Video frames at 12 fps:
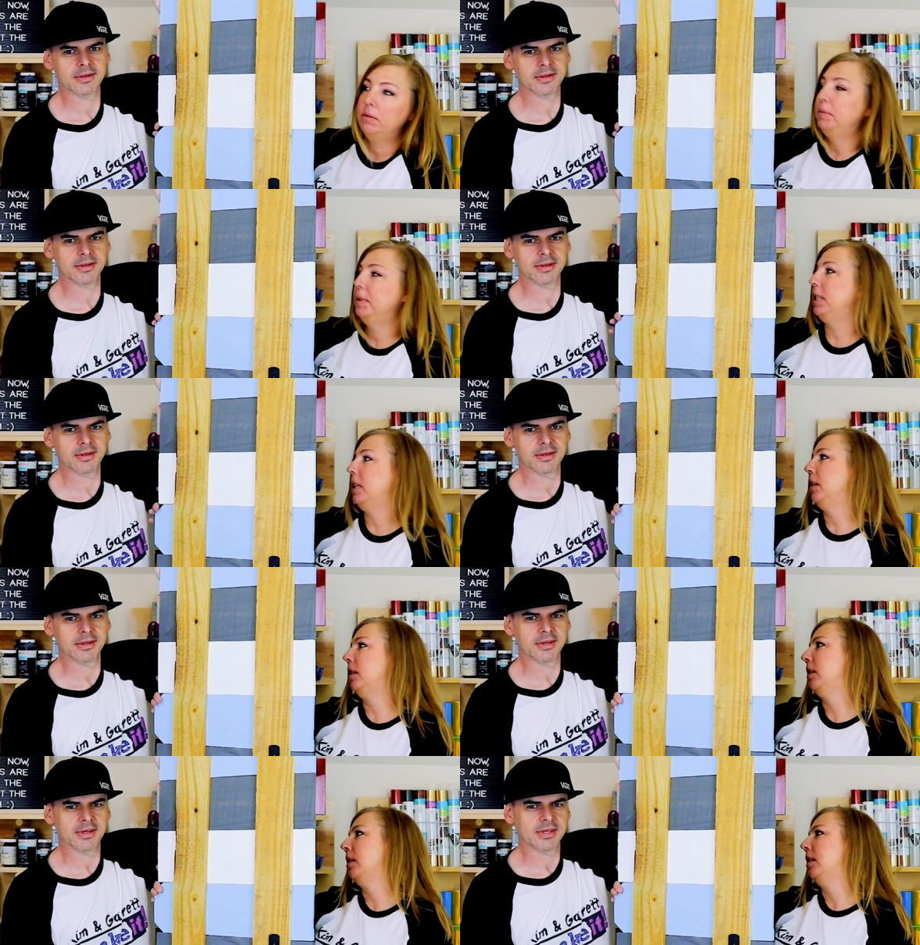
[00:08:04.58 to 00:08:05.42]
Speaker 1: What was
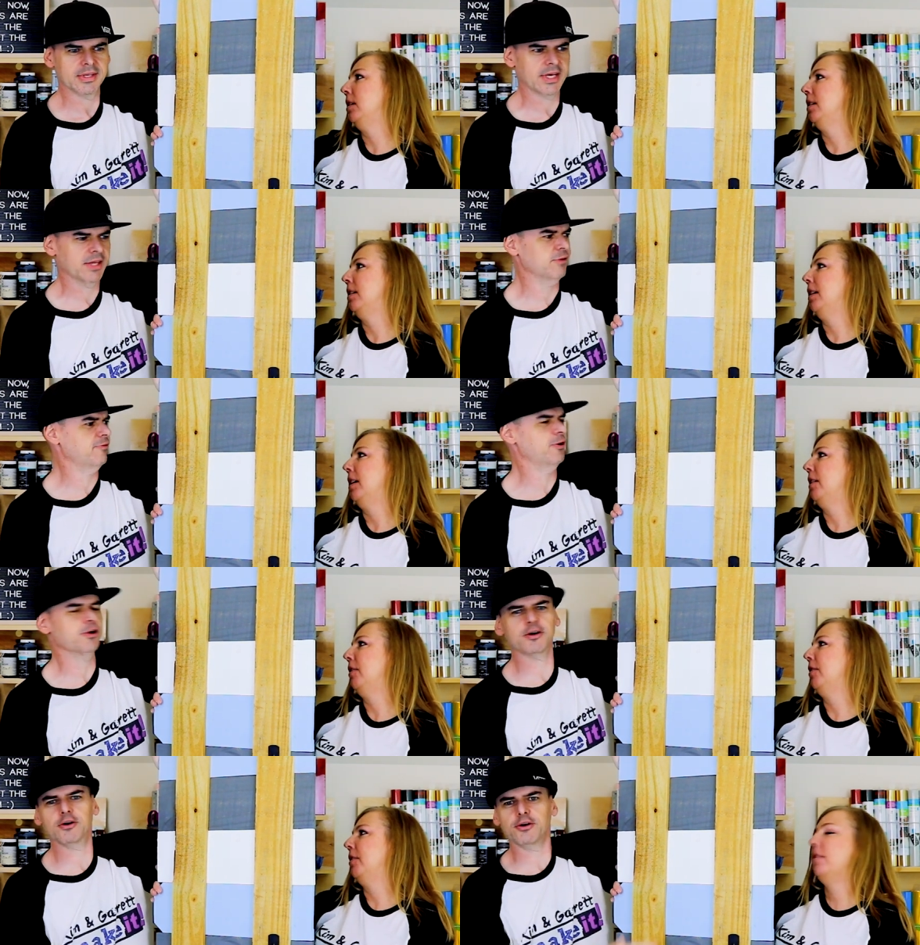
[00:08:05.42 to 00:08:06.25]
it?
Speaker 2: Yeah, the
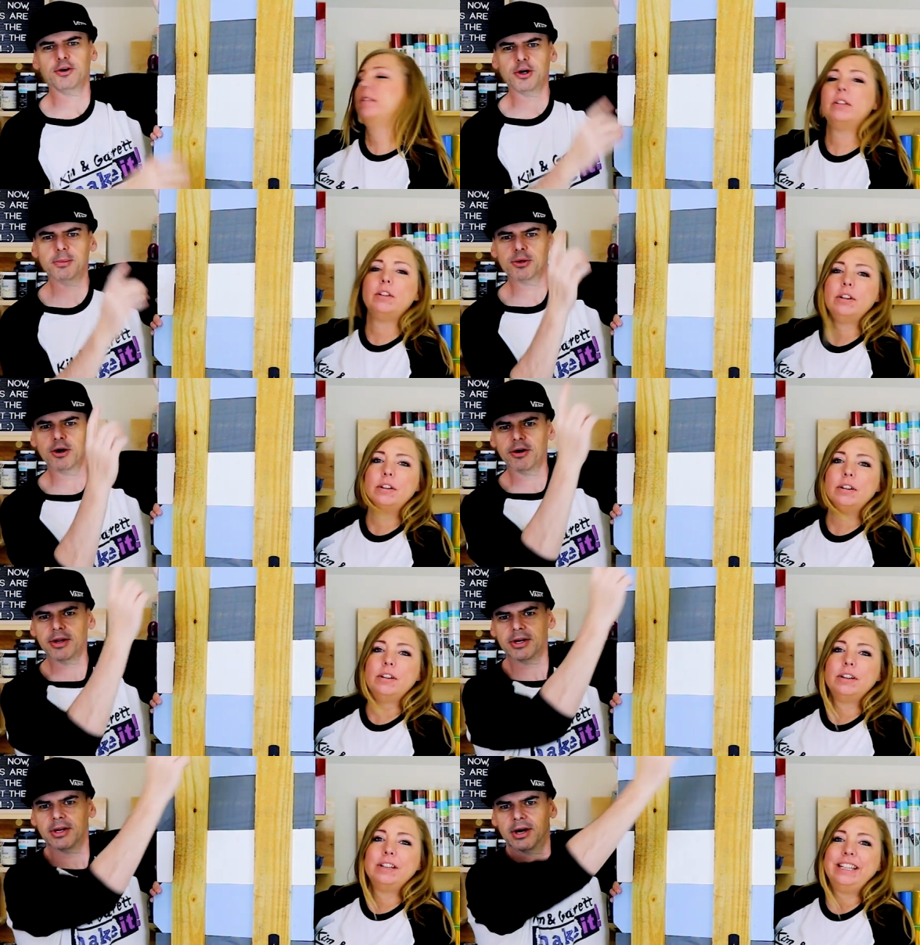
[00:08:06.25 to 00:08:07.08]
vertical herb
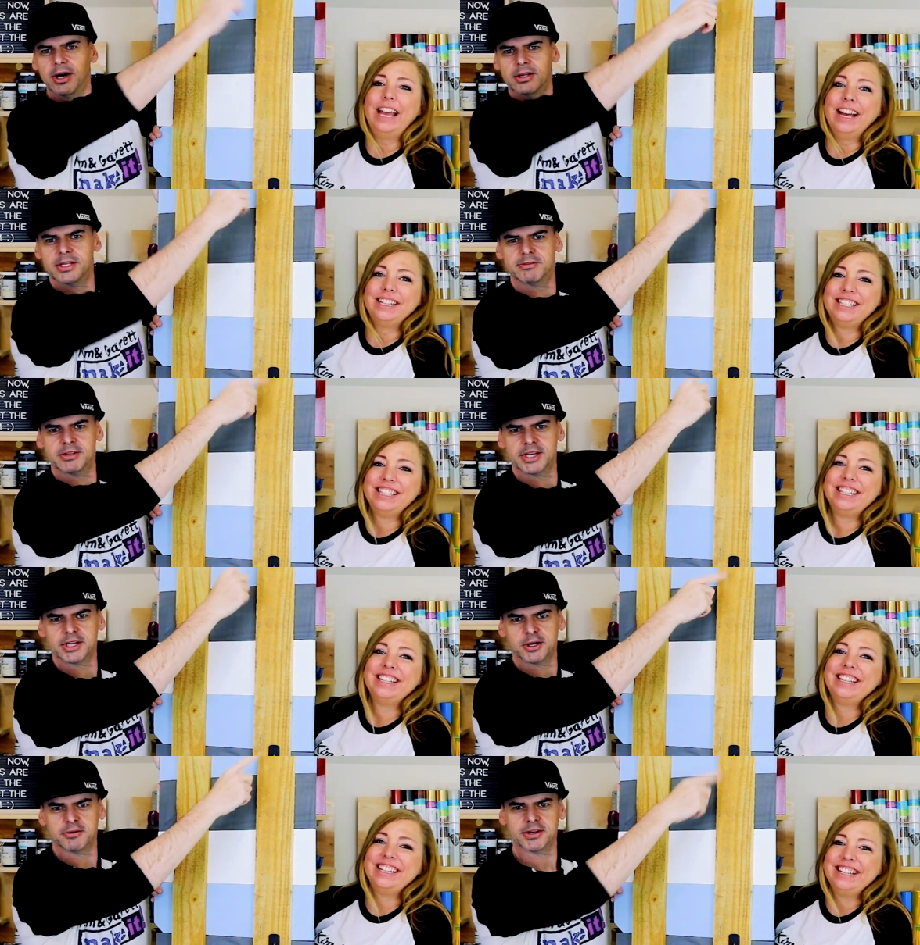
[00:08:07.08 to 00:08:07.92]
garden. Yes. I'll leave a
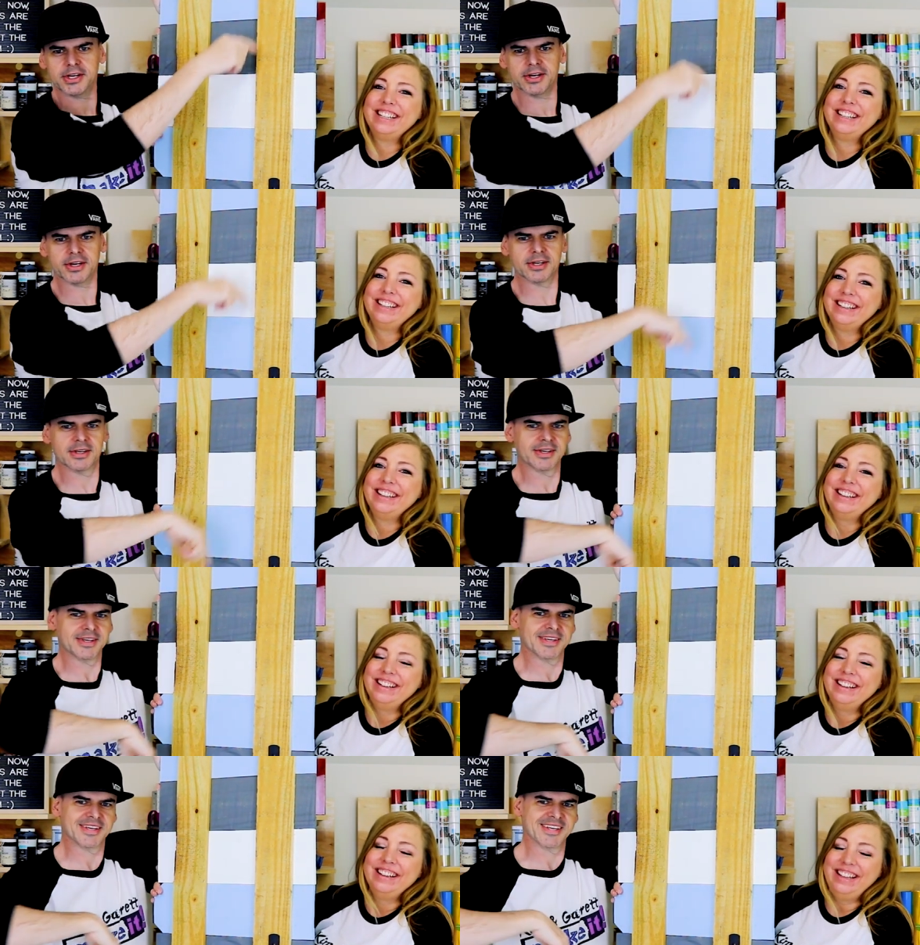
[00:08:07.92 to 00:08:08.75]
link over here.
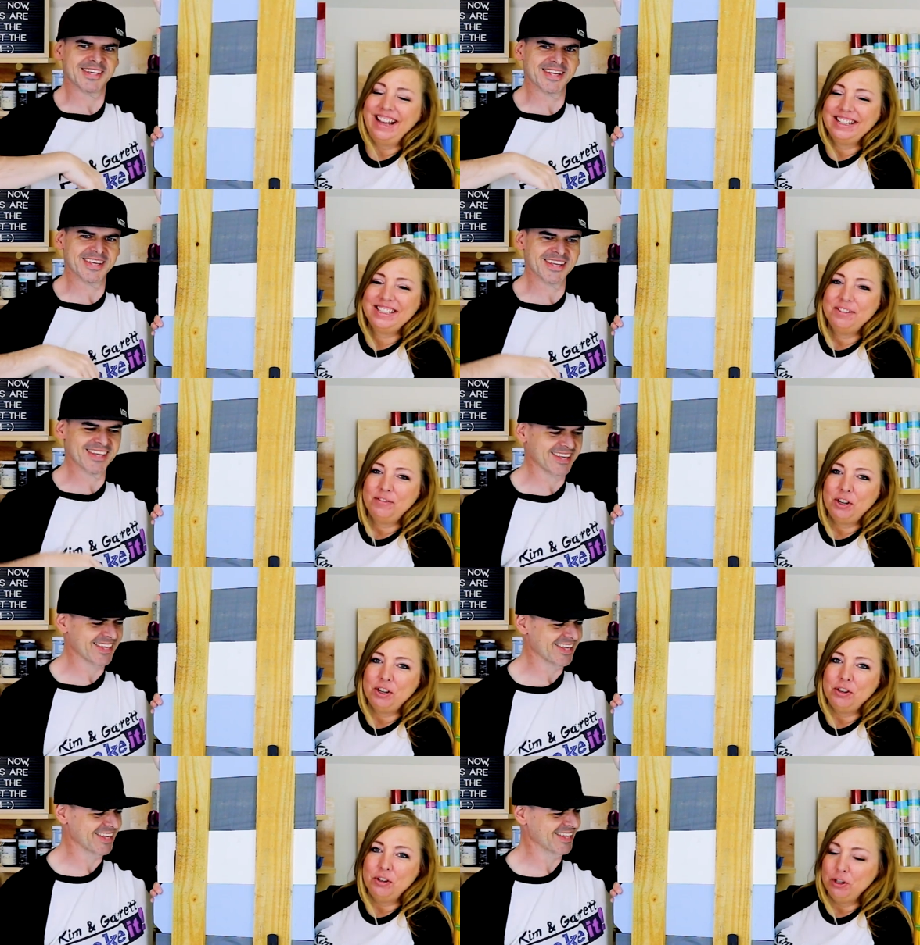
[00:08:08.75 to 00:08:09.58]
Speaker 1: Yes, the
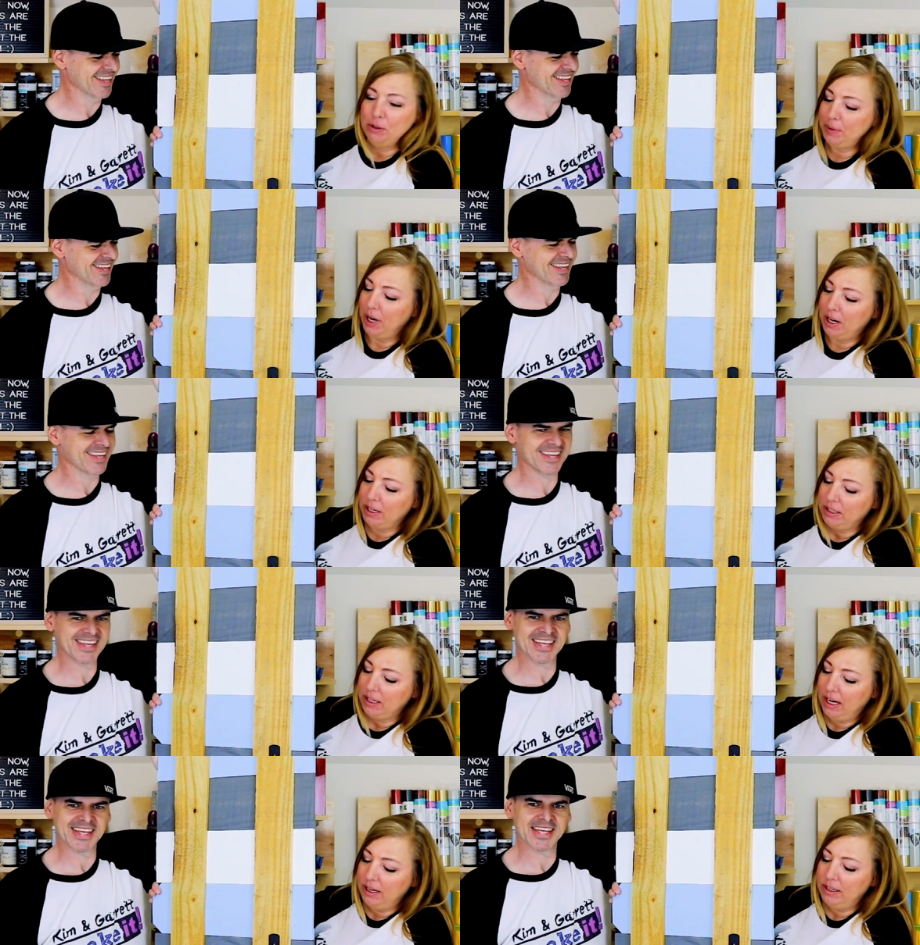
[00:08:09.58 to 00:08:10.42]
vertical herb
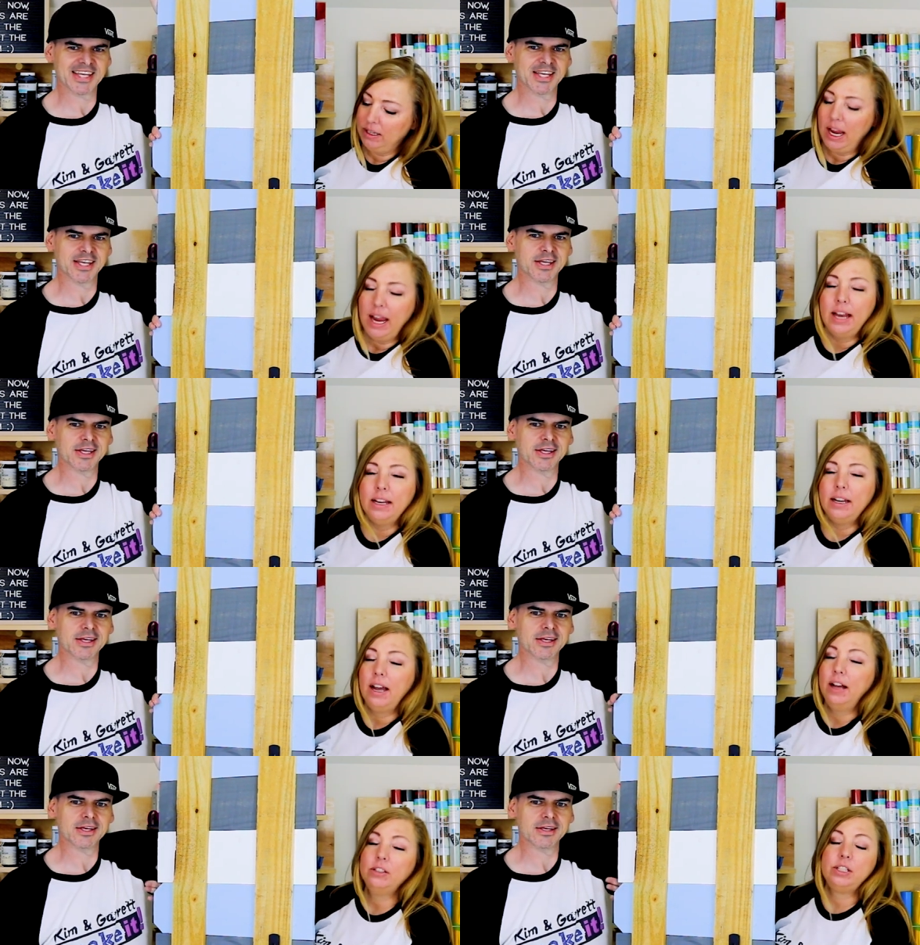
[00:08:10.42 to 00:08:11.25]
garden. And
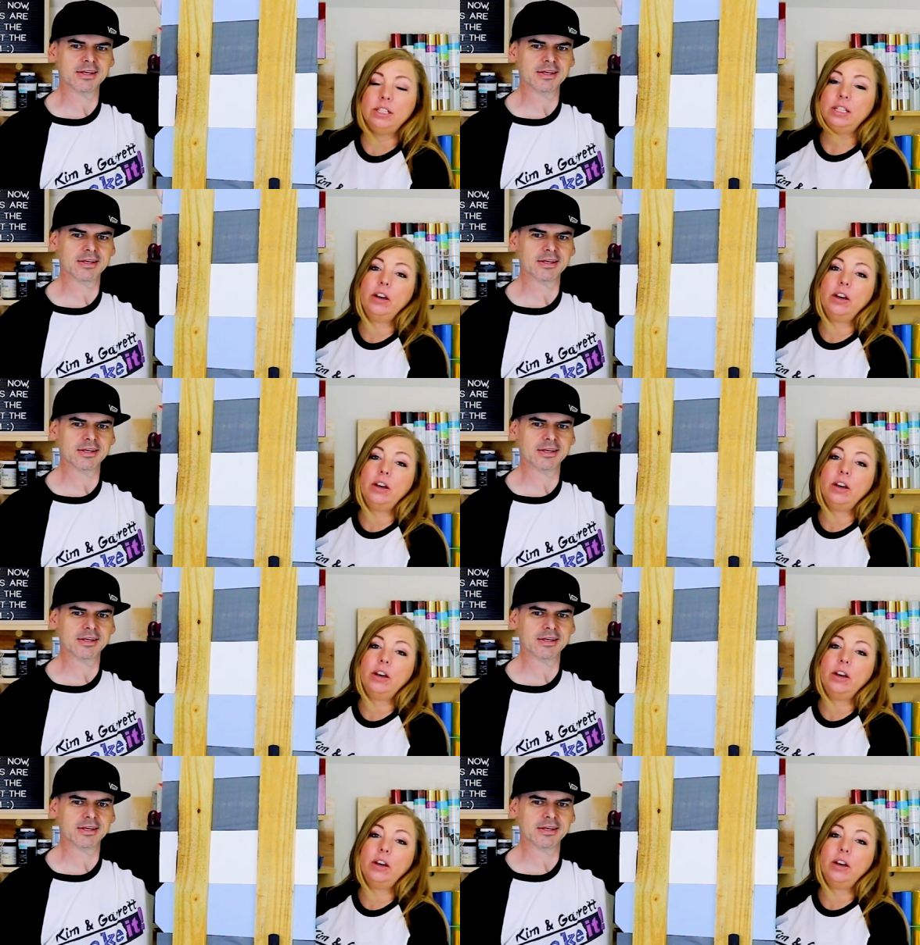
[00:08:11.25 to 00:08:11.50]
and I'll just